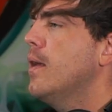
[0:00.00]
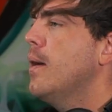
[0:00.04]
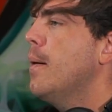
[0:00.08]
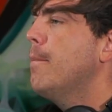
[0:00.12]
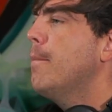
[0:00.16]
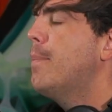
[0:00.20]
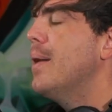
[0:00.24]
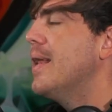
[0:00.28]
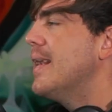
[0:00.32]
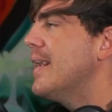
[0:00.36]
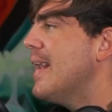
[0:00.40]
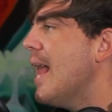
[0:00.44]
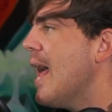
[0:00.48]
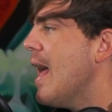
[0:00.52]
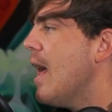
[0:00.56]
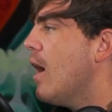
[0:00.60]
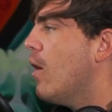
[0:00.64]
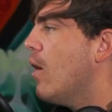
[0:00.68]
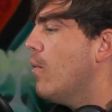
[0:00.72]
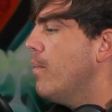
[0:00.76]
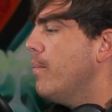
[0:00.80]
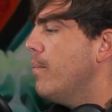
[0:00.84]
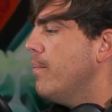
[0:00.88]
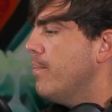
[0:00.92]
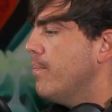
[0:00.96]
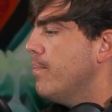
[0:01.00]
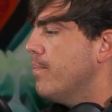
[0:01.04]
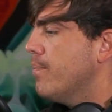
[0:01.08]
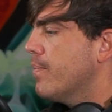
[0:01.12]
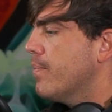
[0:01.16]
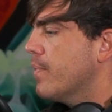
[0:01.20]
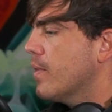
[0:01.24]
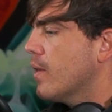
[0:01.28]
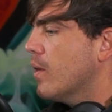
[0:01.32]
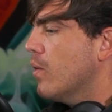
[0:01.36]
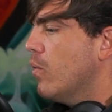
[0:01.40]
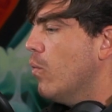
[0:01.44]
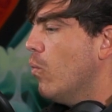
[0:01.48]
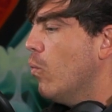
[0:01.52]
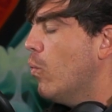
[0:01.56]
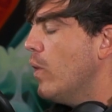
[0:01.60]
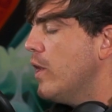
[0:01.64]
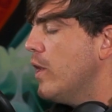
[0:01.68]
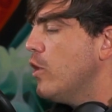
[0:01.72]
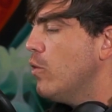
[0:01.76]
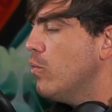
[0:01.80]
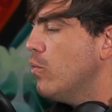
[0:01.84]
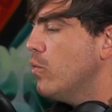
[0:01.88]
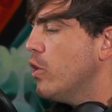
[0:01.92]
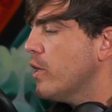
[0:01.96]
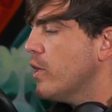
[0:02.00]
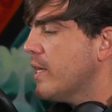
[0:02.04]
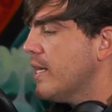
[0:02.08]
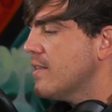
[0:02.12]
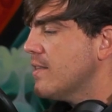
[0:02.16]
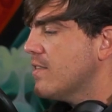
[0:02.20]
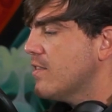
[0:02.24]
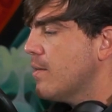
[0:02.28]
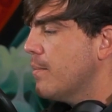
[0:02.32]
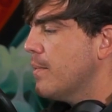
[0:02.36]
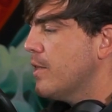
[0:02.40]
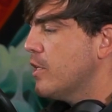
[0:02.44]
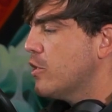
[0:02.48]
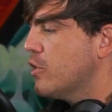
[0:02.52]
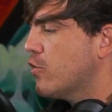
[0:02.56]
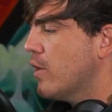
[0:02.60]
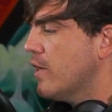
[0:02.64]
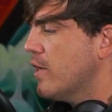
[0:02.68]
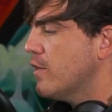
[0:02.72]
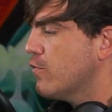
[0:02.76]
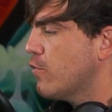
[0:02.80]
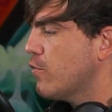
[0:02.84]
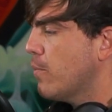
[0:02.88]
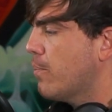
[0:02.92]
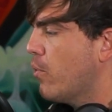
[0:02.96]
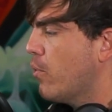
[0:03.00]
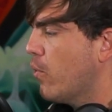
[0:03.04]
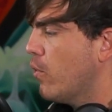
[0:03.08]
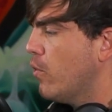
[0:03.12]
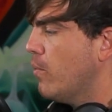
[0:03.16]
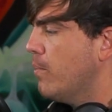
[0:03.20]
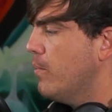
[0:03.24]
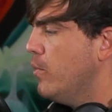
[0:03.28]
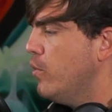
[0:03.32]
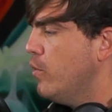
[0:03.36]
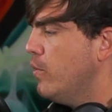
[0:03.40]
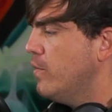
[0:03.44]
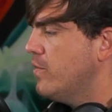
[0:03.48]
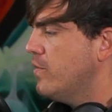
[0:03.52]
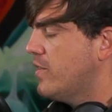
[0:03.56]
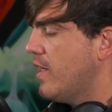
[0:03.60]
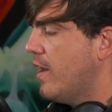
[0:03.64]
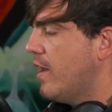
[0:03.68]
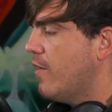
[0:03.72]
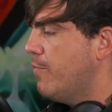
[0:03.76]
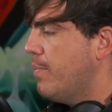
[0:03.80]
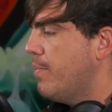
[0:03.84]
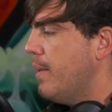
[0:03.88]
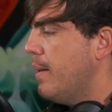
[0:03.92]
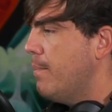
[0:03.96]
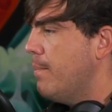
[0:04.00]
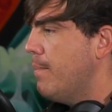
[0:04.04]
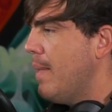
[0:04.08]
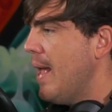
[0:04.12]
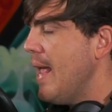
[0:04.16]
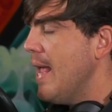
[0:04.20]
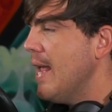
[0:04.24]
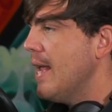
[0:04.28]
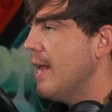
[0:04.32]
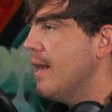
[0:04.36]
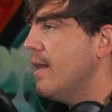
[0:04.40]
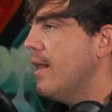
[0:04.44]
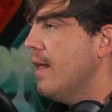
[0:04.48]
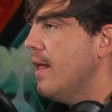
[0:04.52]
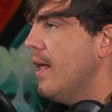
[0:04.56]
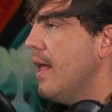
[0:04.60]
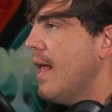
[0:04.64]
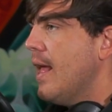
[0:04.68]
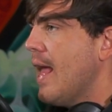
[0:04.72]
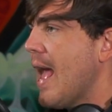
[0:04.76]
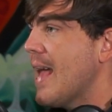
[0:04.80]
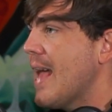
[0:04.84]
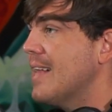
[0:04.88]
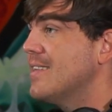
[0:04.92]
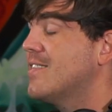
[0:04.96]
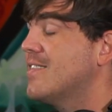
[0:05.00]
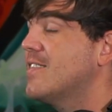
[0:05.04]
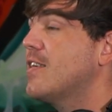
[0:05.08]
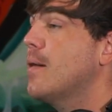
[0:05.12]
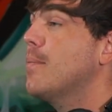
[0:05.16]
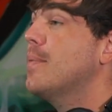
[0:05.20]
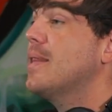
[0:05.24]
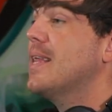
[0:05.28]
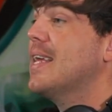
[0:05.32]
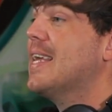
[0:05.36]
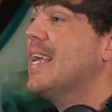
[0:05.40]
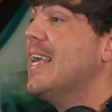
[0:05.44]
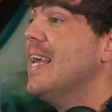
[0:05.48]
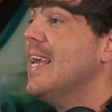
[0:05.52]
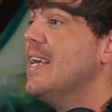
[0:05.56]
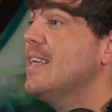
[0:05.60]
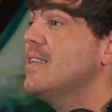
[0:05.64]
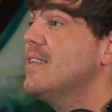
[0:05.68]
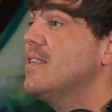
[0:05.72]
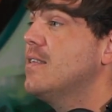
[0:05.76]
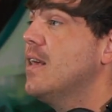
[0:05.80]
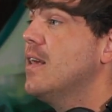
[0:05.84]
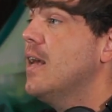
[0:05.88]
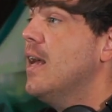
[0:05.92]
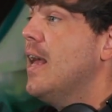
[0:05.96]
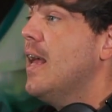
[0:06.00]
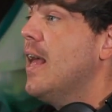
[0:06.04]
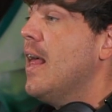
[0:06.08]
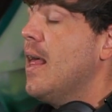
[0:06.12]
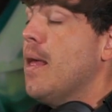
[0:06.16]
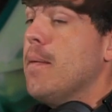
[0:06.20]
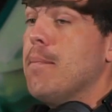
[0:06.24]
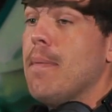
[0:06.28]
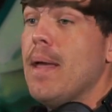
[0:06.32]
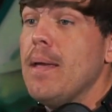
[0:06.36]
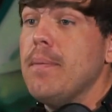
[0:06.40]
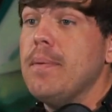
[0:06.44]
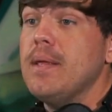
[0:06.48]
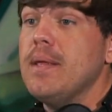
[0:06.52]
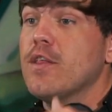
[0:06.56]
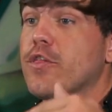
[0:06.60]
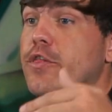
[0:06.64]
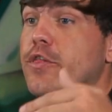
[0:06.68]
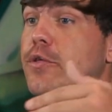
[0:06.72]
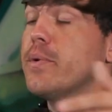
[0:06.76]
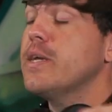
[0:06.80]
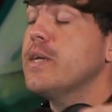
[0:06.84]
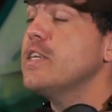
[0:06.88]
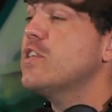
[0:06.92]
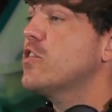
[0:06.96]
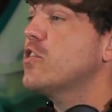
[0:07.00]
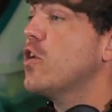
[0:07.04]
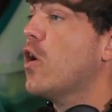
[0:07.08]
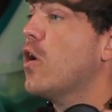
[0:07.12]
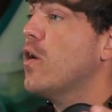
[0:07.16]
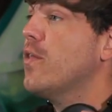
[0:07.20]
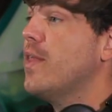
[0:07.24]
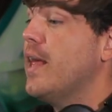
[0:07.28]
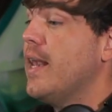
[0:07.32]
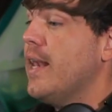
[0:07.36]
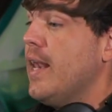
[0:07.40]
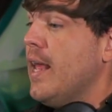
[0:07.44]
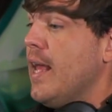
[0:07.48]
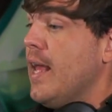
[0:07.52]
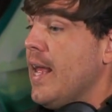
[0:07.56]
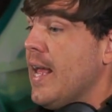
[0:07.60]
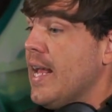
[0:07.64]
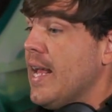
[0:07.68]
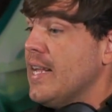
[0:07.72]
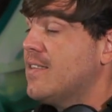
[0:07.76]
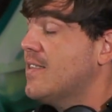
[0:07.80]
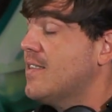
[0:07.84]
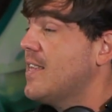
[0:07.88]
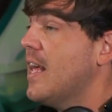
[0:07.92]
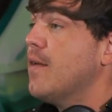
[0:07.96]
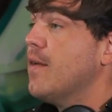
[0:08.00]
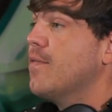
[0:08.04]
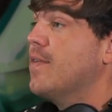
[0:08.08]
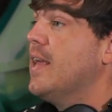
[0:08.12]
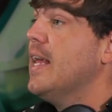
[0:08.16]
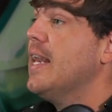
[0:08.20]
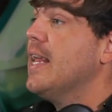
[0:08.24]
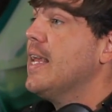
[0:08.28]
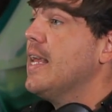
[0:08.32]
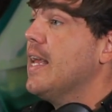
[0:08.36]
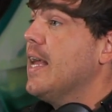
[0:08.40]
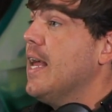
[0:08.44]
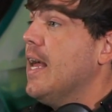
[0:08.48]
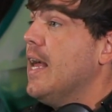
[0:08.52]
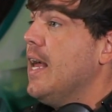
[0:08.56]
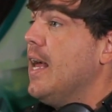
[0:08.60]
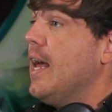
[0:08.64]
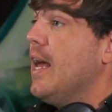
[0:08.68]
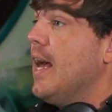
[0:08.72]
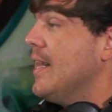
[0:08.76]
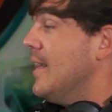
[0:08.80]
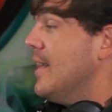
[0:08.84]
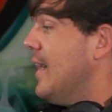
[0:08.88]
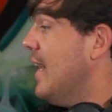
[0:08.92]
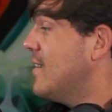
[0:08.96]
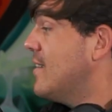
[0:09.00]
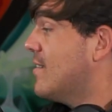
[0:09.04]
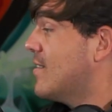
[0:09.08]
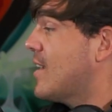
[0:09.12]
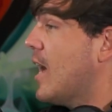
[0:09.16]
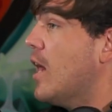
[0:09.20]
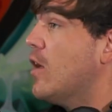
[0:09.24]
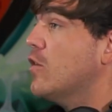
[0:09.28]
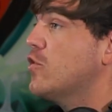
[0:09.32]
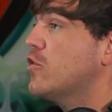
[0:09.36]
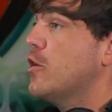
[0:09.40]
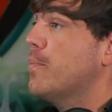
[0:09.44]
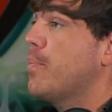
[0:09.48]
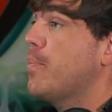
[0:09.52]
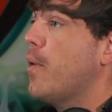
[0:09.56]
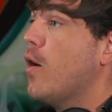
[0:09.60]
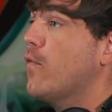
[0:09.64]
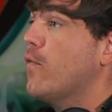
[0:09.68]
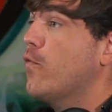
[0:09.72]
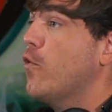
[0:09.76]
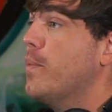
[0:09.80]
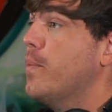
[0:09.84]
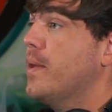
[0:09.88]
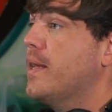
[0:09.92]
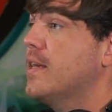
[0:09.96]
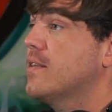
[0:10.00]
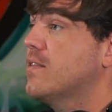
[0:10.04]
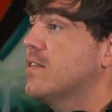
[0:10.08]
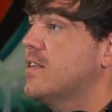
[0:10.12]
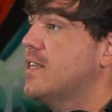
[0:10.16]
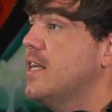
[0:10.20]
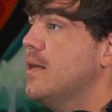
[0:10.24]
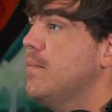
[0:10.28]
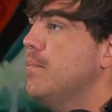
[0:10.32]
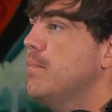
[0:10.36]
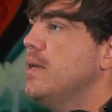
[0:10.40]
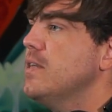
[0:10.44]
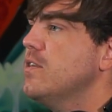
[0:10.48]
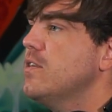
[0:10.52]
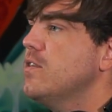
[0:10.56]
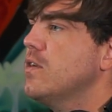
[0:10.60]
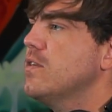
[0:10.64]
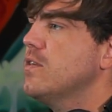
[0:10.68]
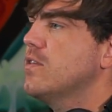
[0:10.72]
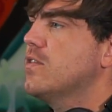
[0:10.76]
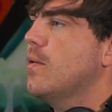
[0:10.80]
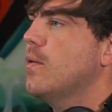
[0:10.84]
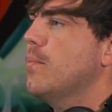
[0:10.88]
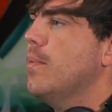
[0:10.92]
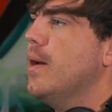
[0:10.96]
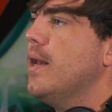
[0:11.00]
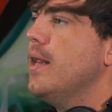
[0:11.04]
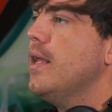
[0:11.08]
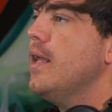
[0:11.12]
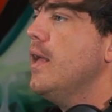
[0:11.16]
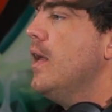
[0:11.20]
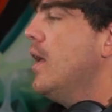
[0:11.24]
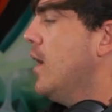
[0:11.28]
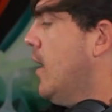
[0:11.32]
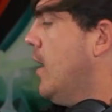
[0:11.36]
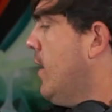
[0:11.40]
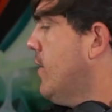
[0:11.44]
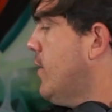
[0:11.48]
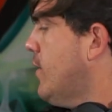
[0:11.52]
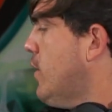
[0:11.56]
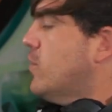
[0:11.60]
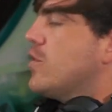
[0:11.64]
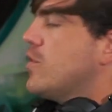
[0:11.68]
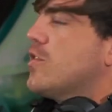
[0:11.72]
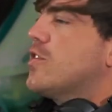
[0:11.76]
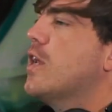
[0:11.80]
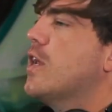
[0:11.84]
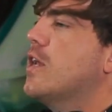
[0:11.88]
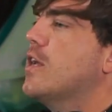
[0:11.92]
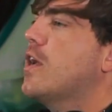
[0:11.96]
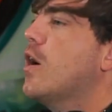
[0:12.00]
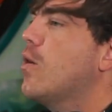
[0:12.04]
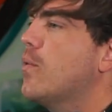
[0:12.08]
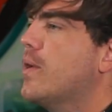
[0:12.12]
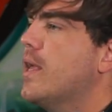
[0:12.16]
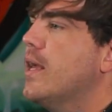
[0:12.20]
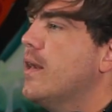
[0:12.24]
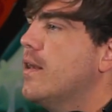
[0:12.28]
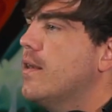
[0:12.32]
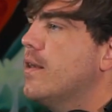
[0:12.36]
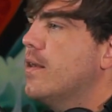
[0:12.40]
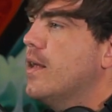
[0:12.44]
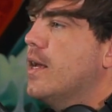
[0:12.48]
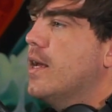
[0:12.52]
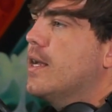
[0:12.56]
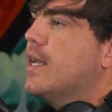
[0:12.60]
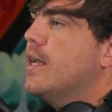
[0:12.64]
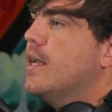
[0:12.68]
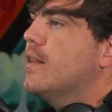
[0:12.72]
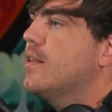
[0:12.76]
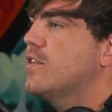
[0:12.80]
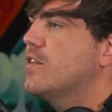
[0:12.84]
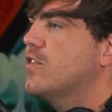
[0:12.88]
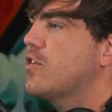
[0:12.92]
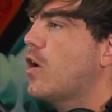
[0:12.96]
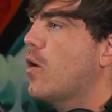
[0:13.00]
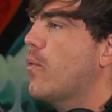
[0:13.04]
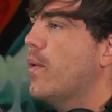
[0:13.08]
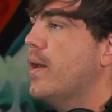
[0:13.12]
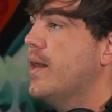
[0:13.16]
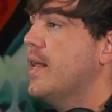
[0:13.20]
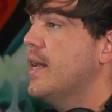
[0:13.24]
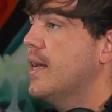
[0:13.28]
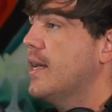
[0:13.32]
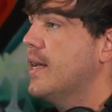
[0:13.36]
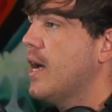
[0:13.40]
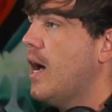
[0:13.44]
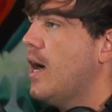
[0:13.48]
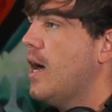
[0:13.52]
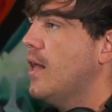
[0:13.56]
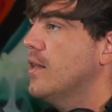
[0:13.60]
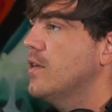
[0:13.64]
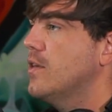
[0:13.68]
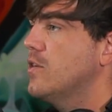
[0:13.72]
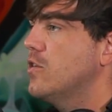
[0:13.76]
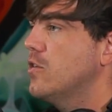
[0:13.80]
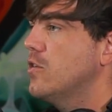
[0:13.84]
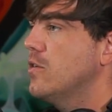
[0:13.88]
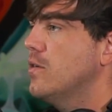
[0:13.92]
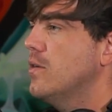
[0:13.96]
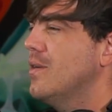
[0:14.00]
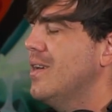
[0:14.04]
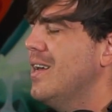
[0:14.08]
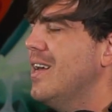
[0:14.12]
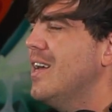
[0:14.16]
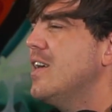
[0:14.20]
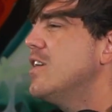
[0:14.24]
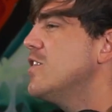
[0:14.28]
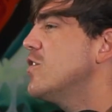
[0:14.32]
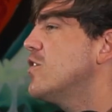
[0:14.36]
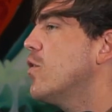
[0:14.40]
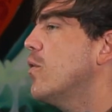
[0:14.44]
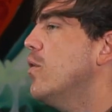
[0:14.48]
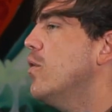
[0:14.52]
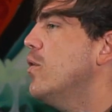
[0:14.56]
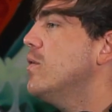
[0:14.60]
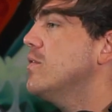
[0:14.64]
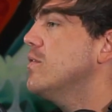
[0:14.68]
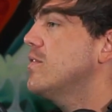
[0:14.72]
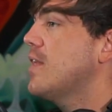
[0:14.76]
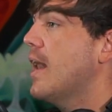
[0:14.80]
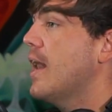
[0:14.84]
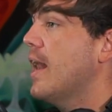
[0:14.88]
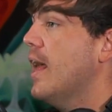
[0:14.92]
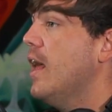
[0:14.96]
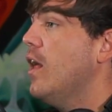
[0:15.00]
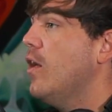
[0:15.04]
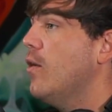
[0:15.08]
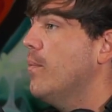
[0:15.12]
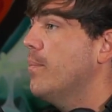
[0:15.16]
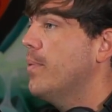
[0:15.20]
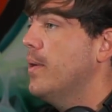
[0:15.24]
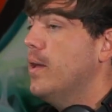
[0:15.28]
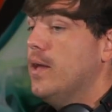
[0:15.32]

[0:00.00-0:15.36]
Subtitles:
But now, when you look at some of the transfer portal moves that have been made and some of the kids, maybe a three-star that instead of getting a late scholarship offer because the team missed on somebody, they're just going to go get a kid that's already in college. So who does that help?